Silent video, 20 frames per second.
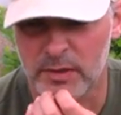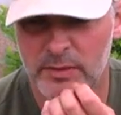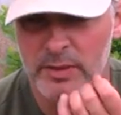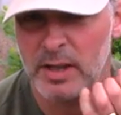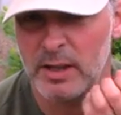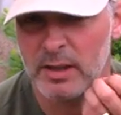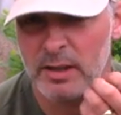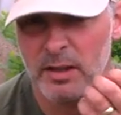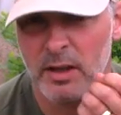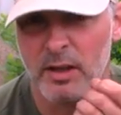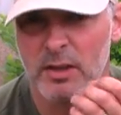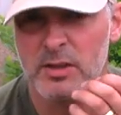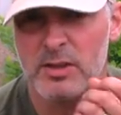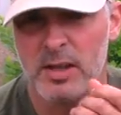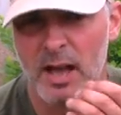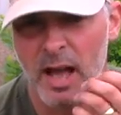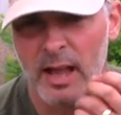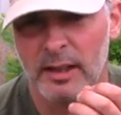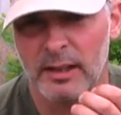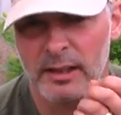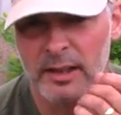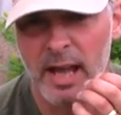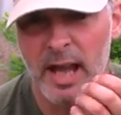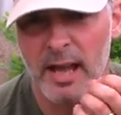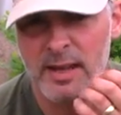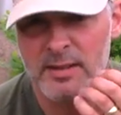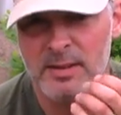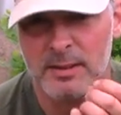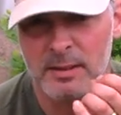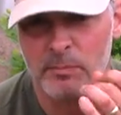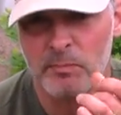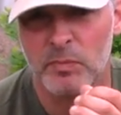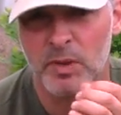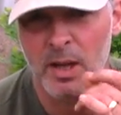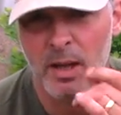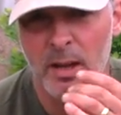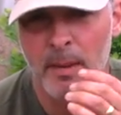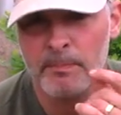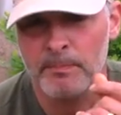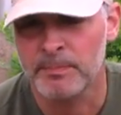of the oxalic acid,
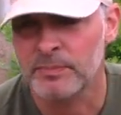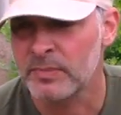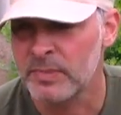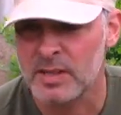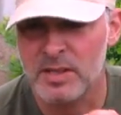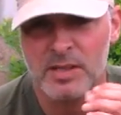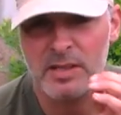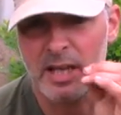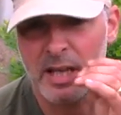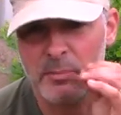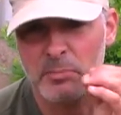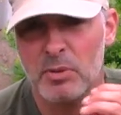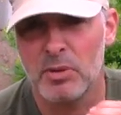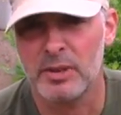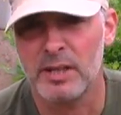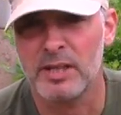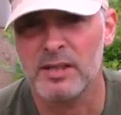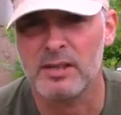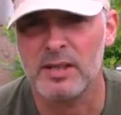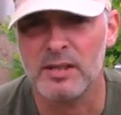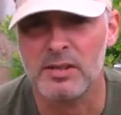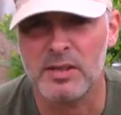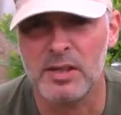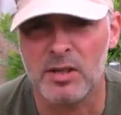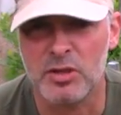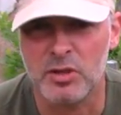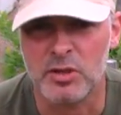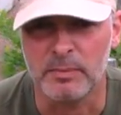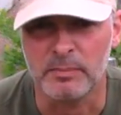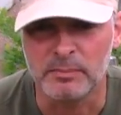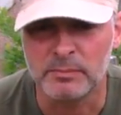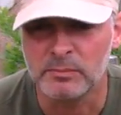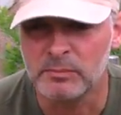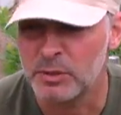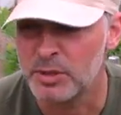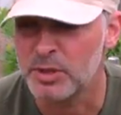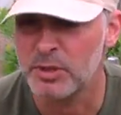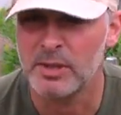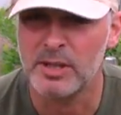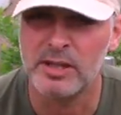slight burning sensation when you're